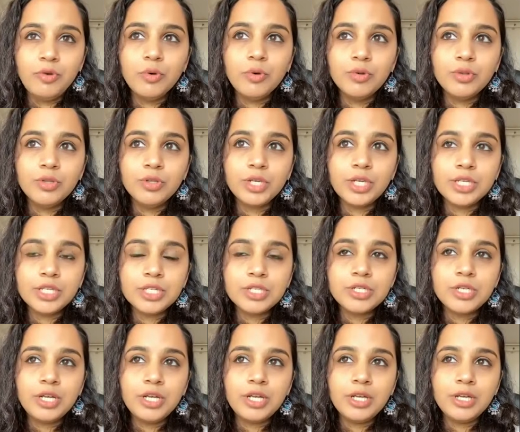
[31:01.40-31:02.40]
know the
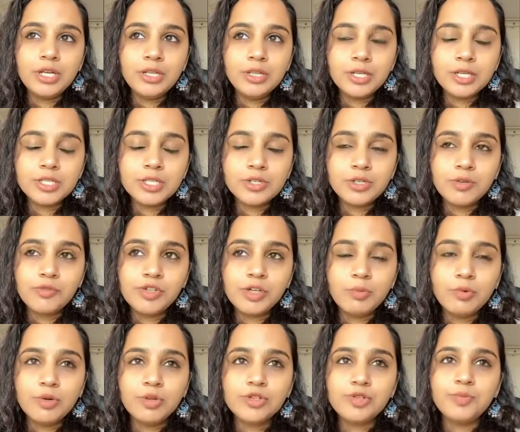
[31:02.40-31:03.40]
history. In the history of Jammu
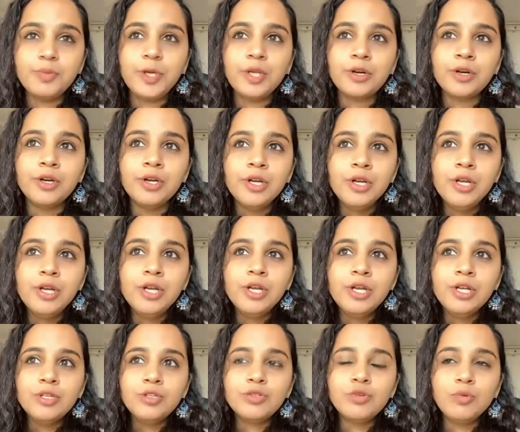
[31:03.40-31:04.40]
and Kashmir,
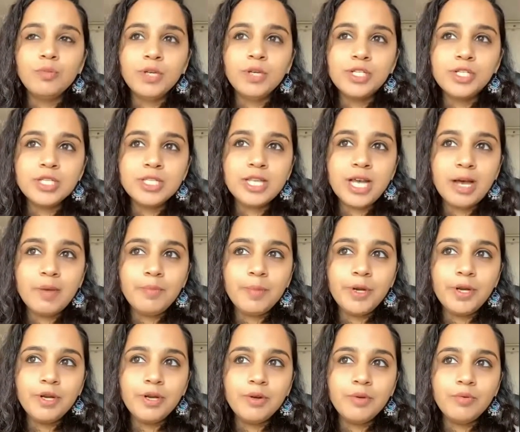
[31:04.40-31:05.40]
so much has
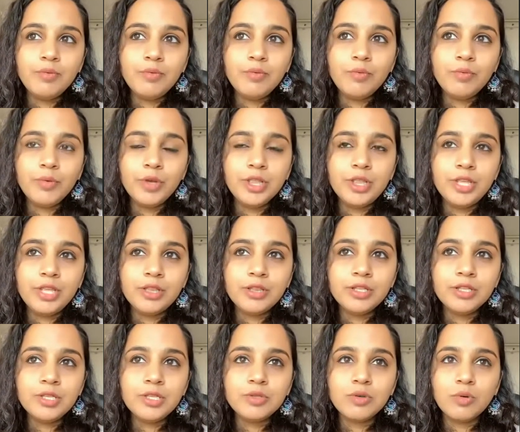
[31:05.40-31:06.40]
happened. Within
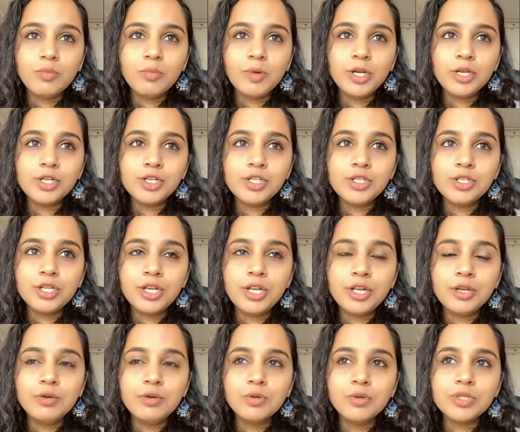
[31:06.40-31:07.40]
this, so much, the
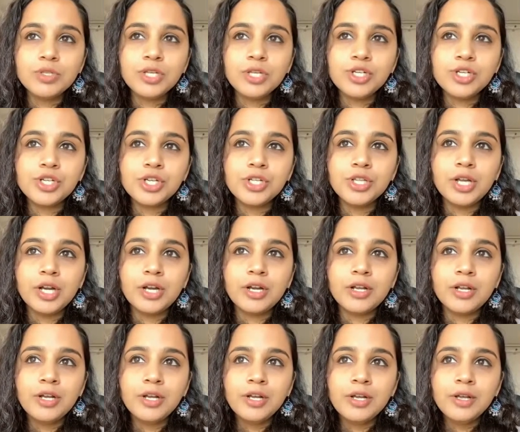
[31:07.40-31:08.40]
negotiation that
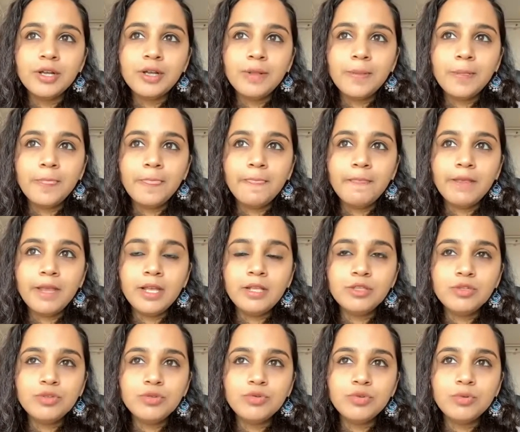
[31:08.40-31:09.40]

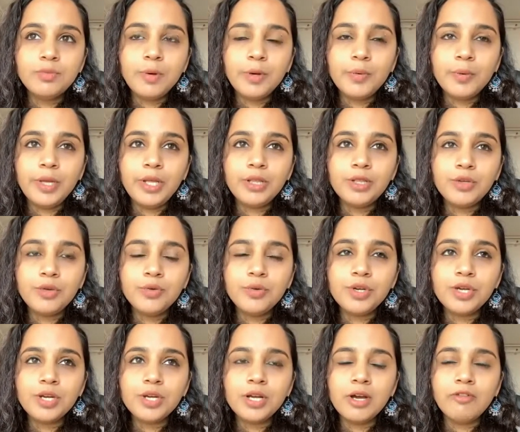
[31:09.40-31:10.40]
ensued between the
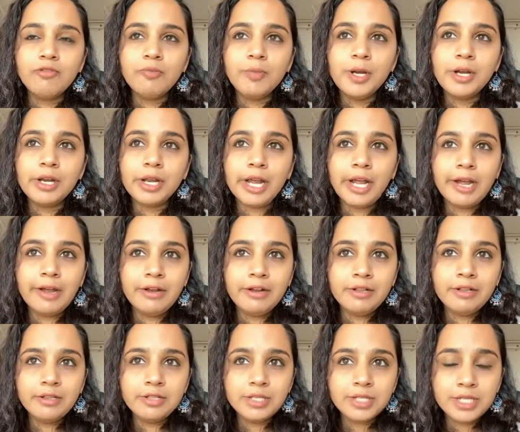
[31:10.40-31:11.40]
union government
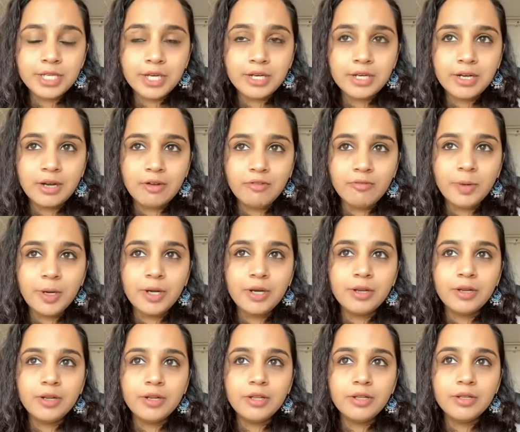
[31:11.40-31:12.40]
and the state government,
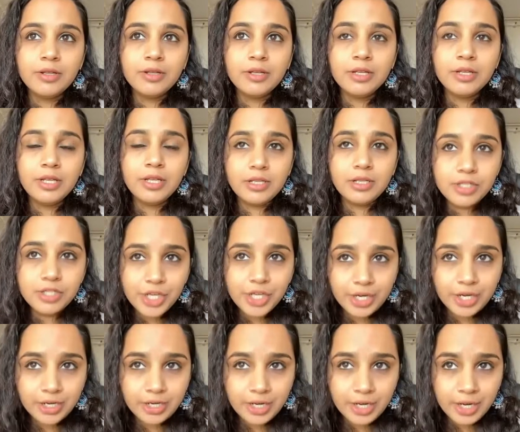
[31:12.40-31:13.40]

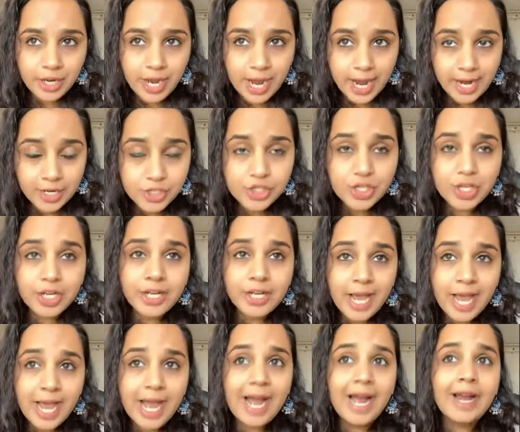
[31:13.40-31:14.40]
J&K actually
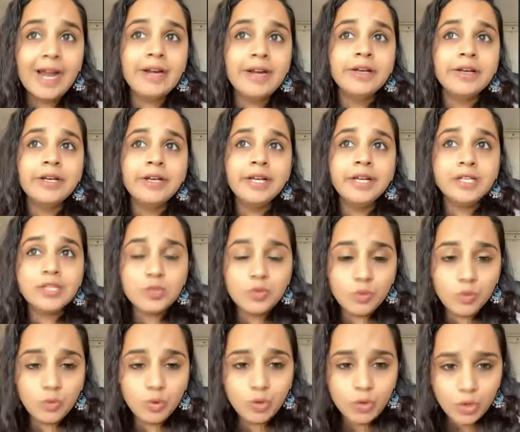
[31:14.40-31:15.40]
had its
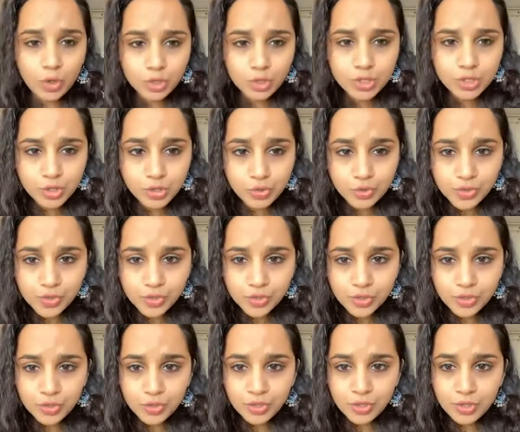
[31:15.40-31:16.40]
own
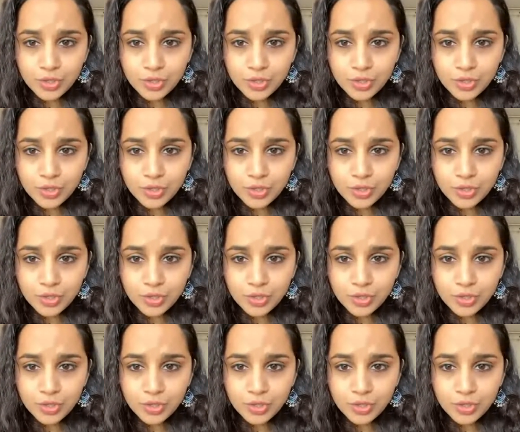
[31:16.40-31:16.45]
constitution.